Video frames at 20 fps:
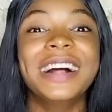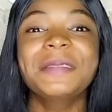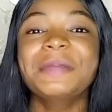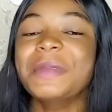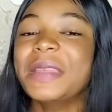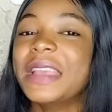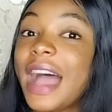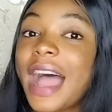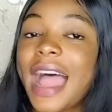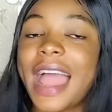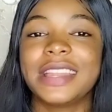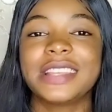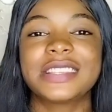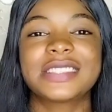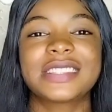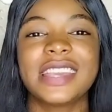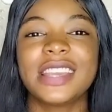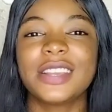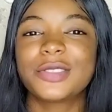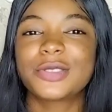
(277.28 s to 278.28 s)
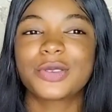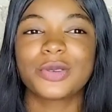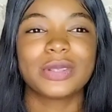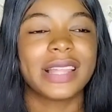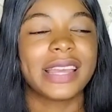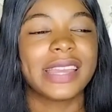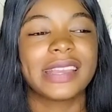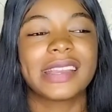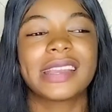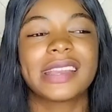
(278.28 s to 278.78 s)
I decided to like,
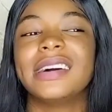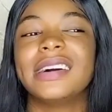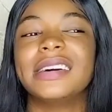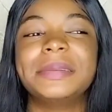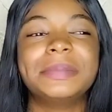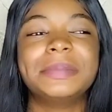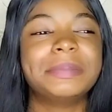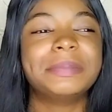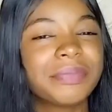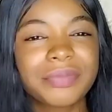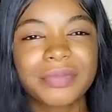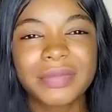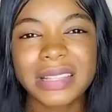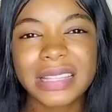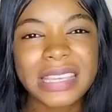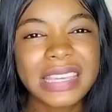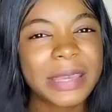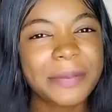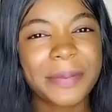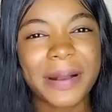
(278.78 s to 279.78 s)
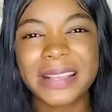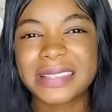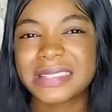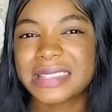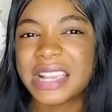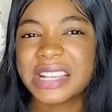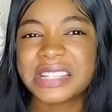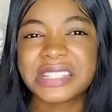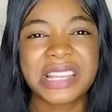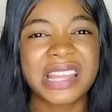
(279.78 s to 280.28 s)
um, keep aside
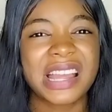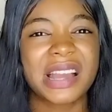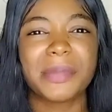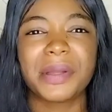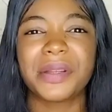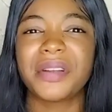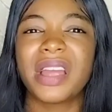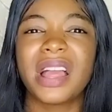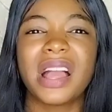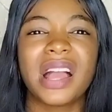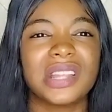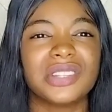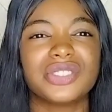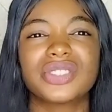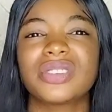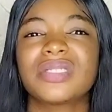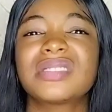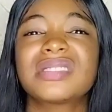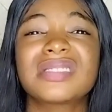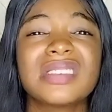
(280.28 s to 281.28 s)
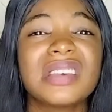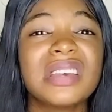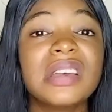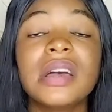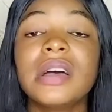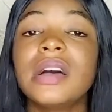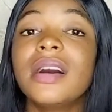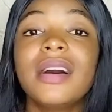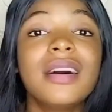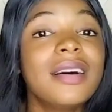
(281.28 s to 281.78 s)
camera and just
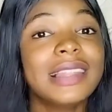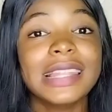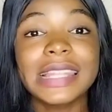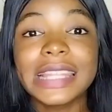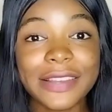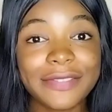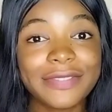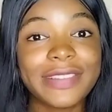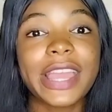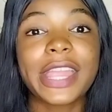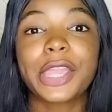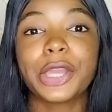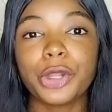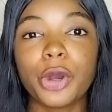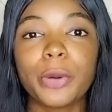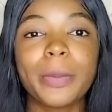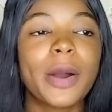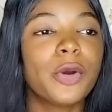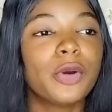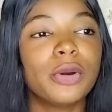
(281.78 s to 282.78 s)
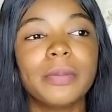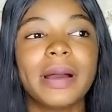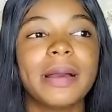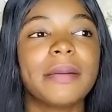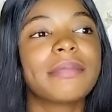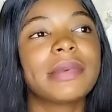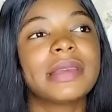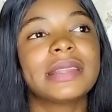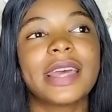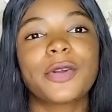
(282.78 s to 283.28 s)
live like a normal human being.
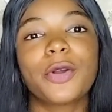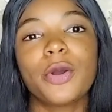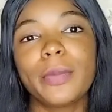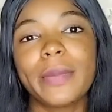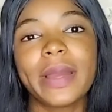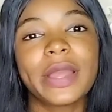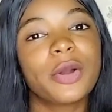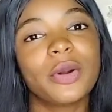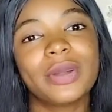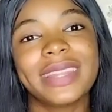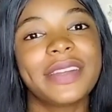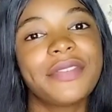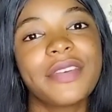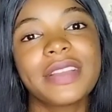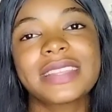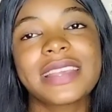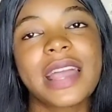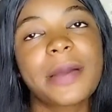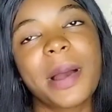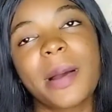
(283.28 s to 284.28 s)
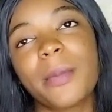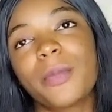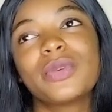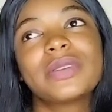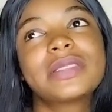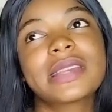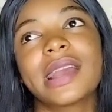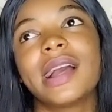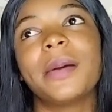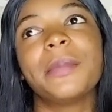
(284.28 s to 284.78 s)
Like, oh my god, every time I'm with
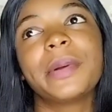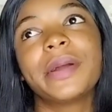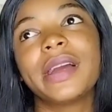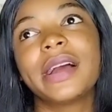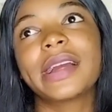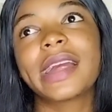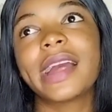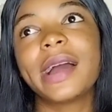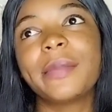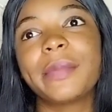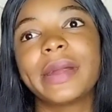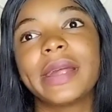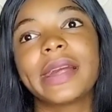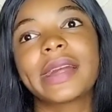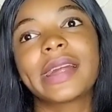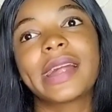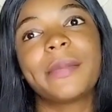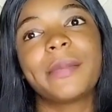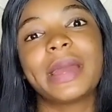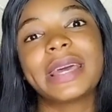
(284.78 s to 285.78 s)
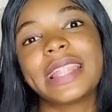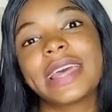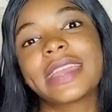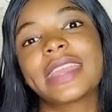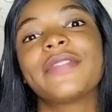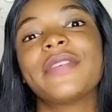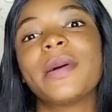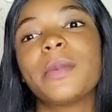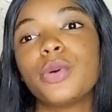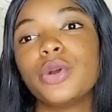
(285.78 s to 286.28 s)
camera, camera, camera. Like, if I'm
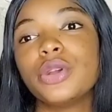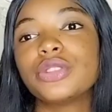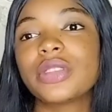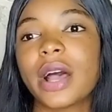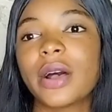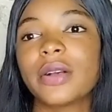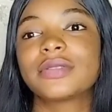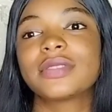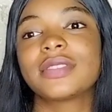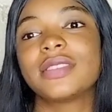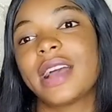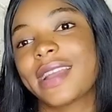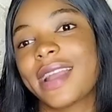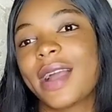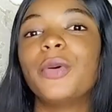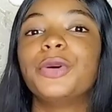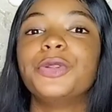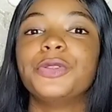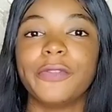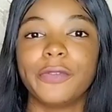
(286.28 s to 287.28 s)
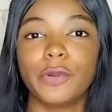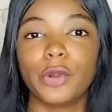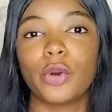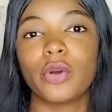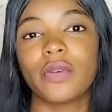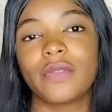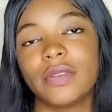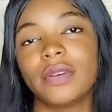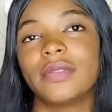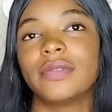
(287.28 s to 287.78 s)
going out, like I want to vlog, vlog,
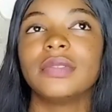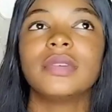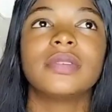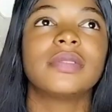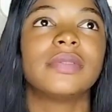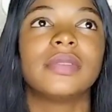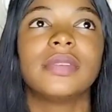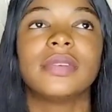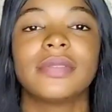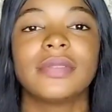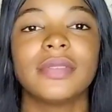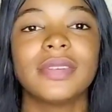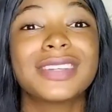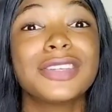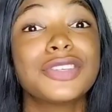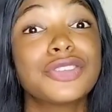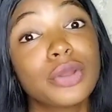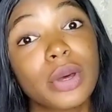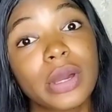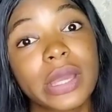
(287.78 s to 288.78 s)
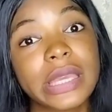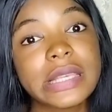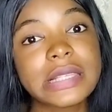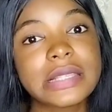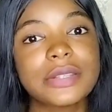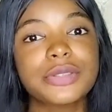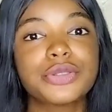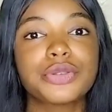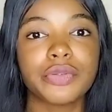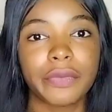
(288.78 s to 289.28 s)
vlog, vlog. It's not easy to
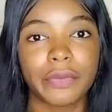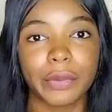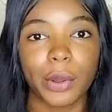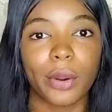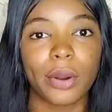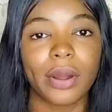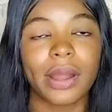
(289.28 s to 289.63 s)
vlog.